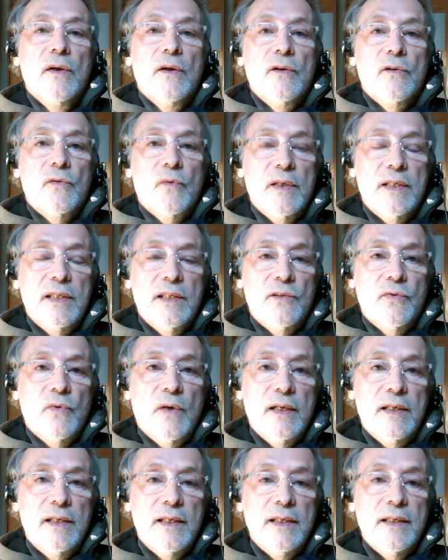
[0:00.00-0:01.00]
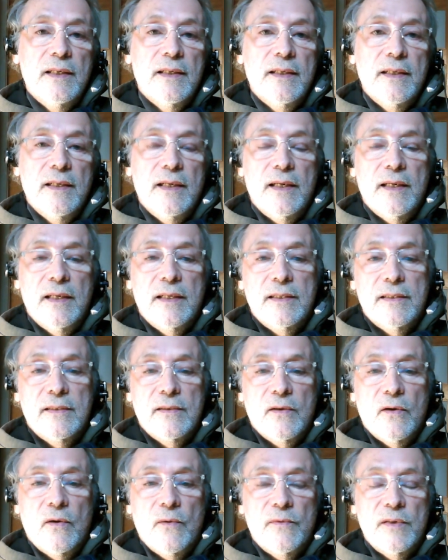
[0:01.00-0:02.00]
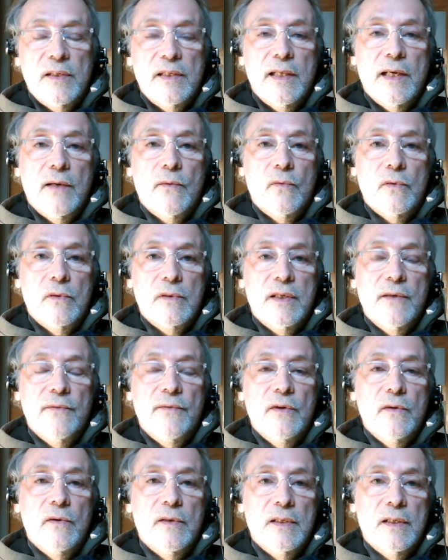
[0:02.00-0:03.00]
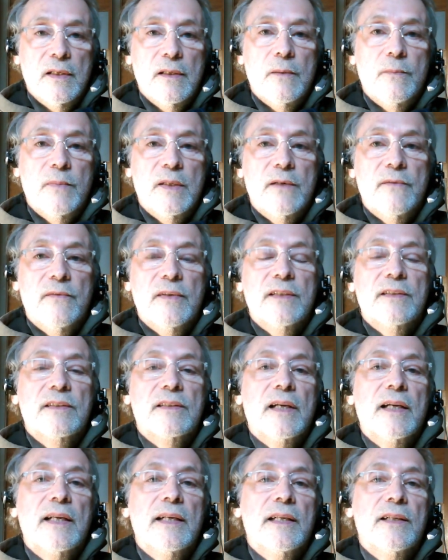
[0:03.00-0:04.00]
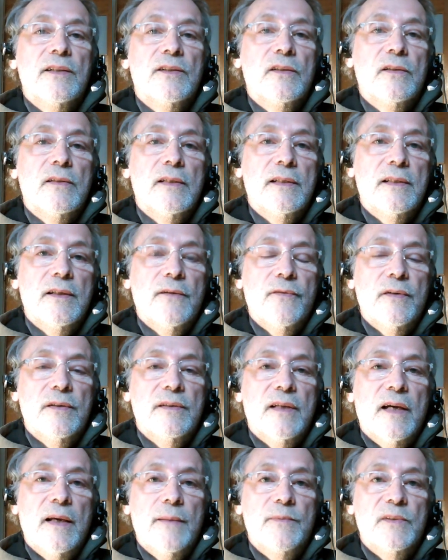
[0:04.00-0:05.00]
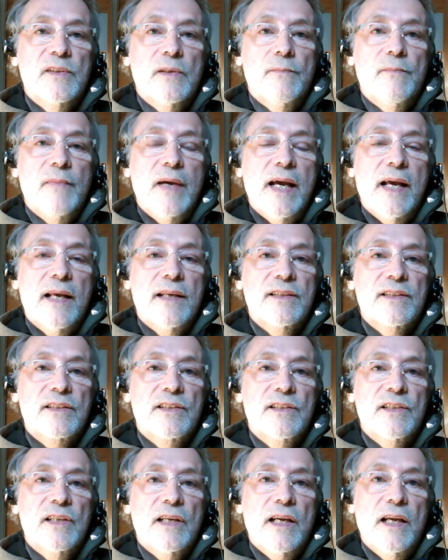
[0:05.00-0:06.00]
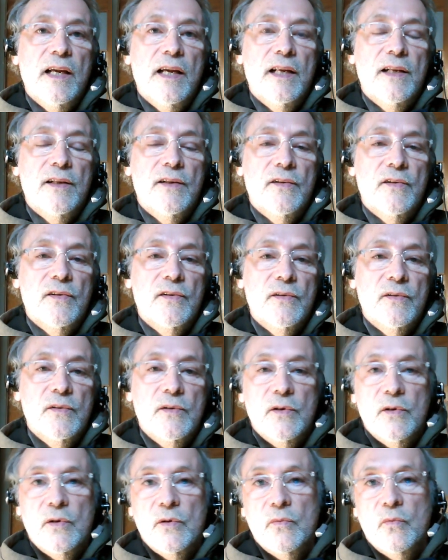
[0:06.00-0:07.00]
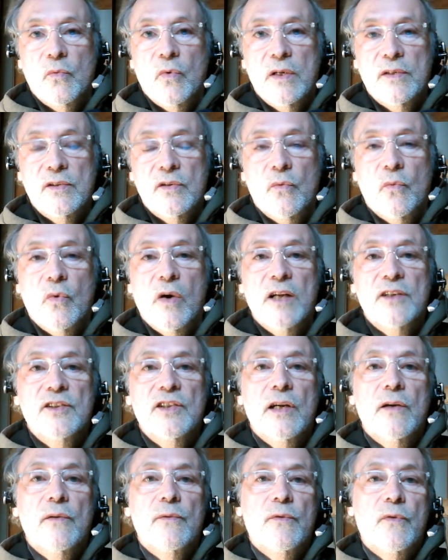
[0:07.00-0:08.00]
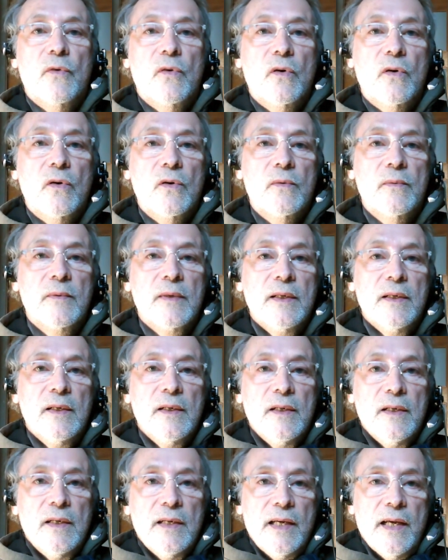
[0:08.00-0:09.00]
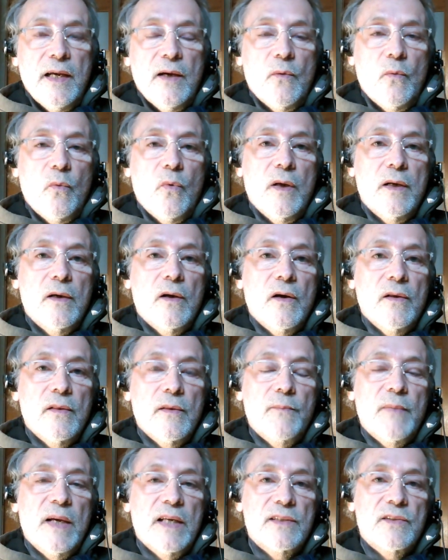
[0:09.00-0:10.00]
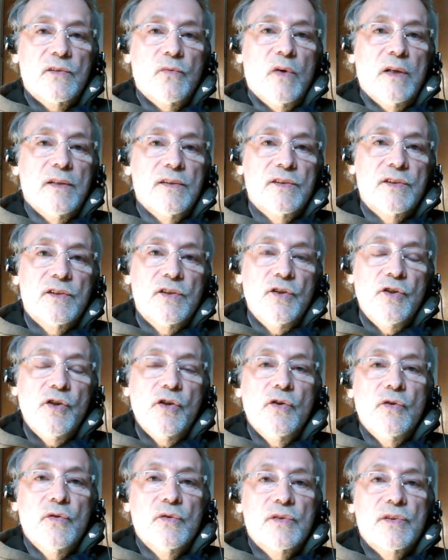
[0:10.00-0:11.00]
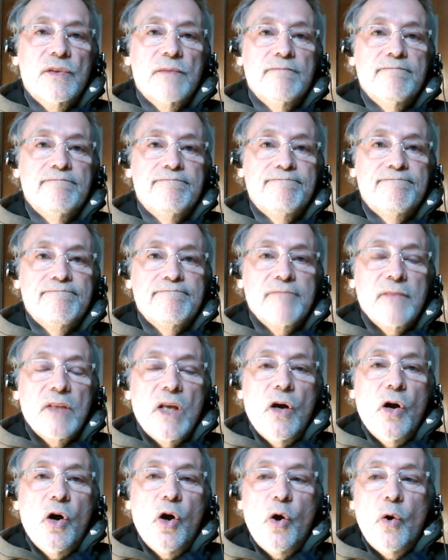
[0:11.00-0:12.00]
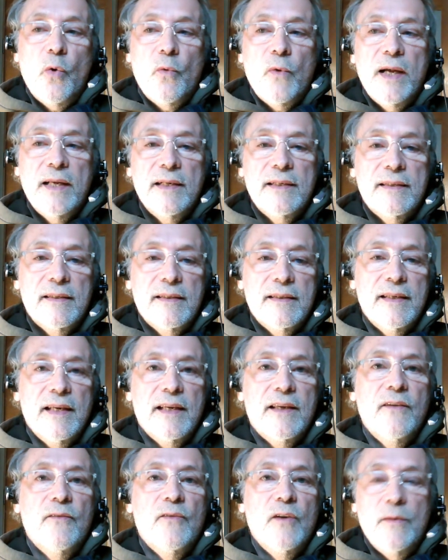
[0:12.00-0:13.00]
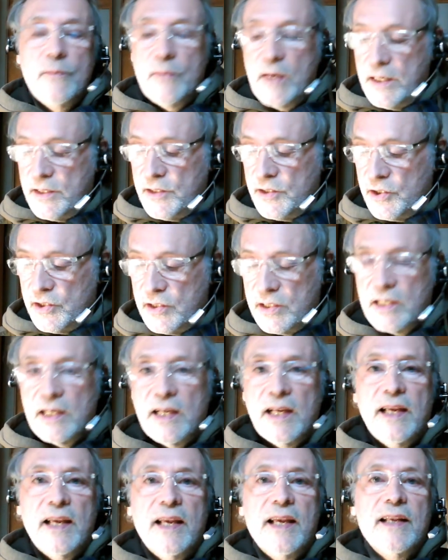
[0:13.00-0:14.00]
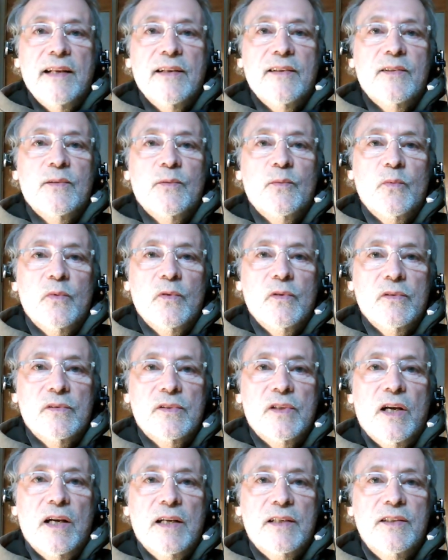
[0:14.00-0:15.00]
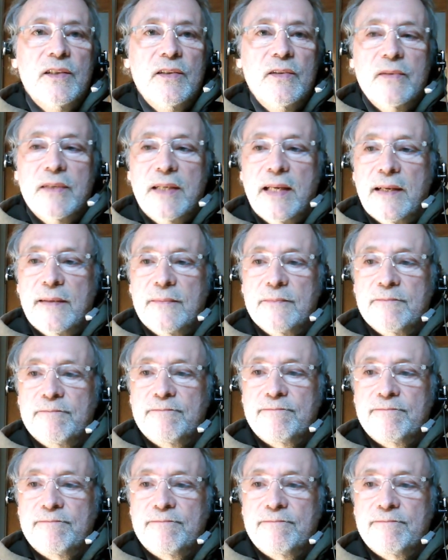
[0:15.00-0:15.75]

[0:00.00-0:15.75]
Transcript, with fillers: twenty twenty, and hopefully that will give you a little bit of insight into the different types of masks and uh, what to watch out for and what are the best ones to use. All right, thank you very much, and we'll talk to you again.